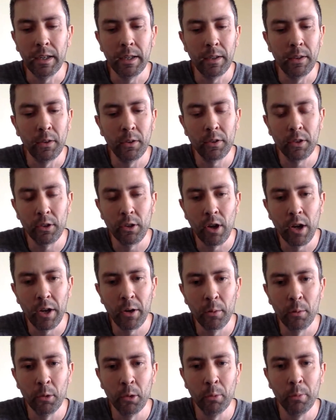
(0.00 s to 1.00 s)
there's a lot
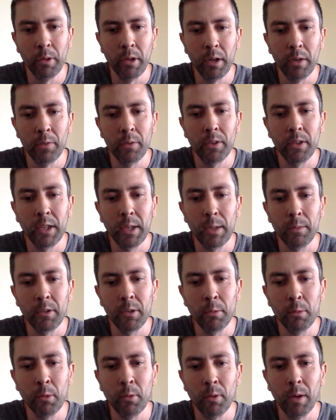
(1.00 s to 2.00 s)
of room there for teams to
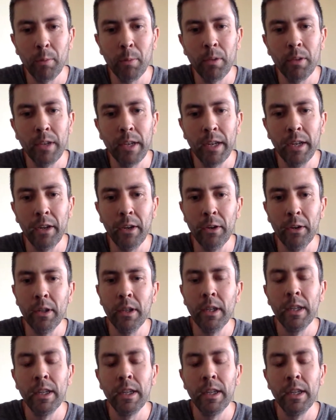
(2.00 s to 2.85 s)
move up and down.